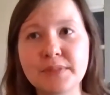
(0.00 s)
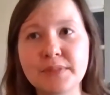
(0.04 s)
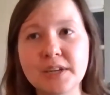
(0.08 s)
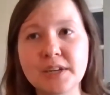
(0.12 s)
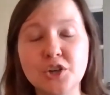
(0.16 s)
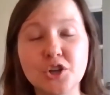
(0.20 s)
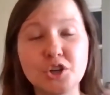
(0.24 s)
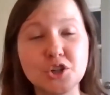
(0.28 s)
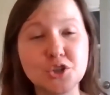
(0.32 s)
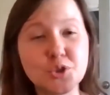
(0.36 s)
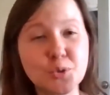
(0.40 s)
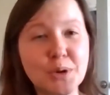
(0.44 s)

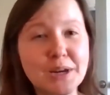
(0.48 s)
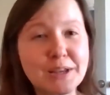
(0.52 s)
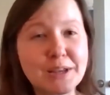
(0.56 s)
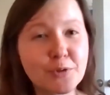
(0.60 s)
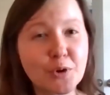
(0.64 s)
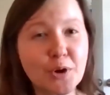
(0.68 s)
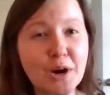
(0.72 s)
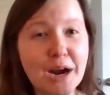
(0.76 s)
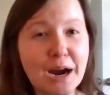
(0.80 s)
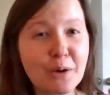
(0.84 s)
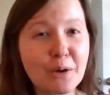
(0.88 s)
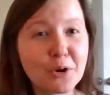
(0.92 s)

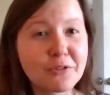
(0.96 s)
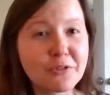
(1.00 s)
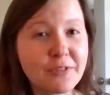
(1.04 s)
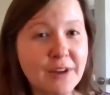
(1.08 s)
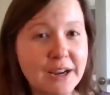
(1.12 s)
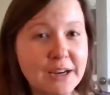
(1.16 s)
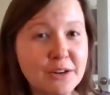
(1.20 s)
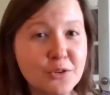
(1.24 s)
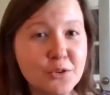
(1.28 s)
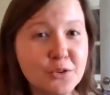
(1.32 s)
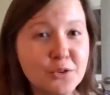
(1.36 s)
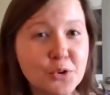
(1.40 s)
24-hour
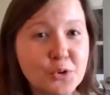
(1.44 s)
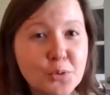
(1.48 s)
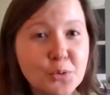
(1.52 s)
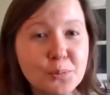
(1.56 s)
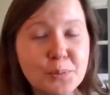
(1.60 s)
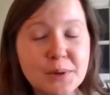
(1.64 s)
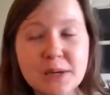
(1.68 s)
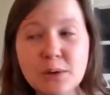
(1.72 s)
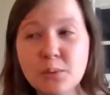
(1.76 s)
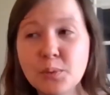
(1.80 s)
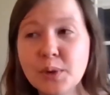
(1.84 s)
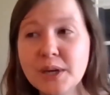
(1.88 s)
final local
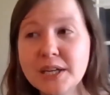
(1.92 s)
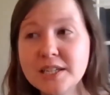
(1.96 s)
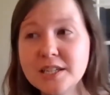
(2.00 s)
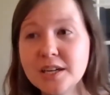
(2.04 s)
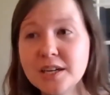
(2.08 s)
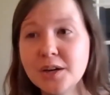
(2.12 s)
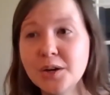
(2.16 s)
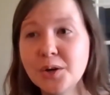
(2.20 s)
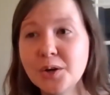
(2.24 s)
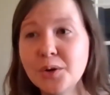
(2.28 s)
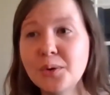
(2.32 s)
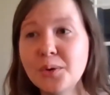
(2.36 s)
B
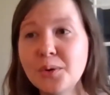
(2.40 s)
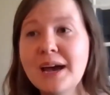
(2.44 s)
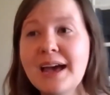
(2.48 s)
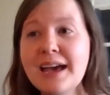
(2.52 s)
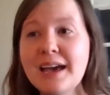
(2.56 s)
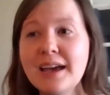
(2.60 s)
window.